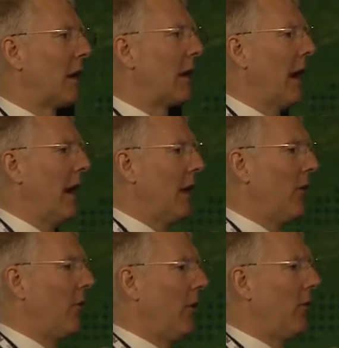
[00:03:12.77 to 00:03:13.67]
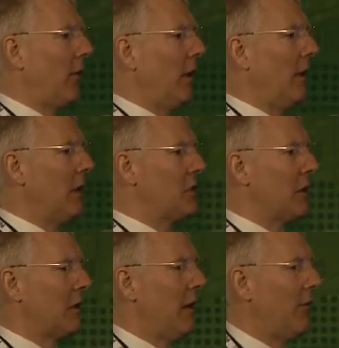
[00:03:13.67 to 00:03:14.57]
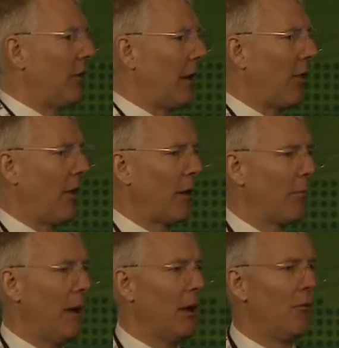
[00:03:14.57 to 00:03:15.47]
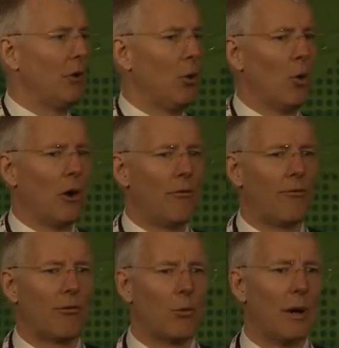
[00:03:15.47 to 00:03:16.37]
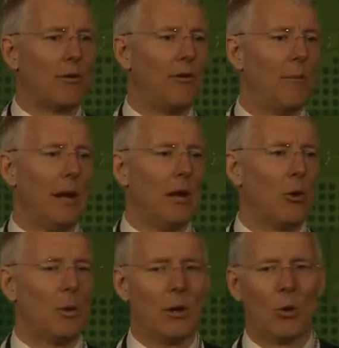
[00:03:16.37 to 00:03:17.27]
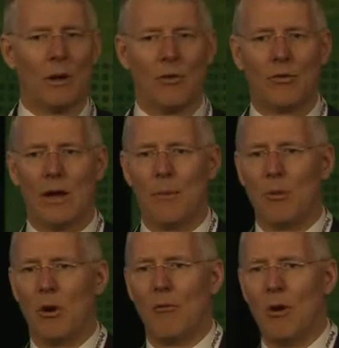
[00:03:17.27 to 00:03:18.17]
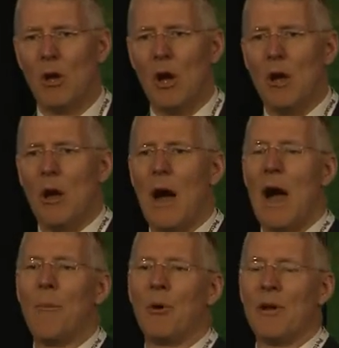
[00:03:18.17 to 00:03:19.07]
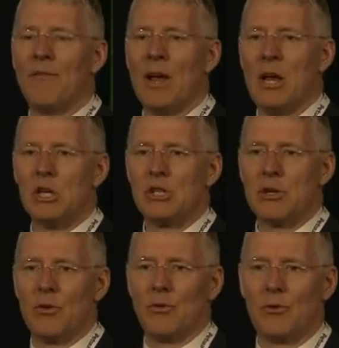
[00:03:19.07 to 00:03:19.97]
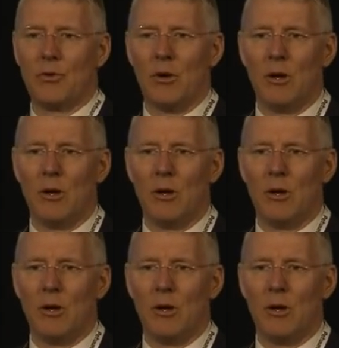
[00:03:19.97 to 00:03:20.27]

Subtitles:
guidances and initiatives, and I think many of you are quite familiar with all these type of abbreviations.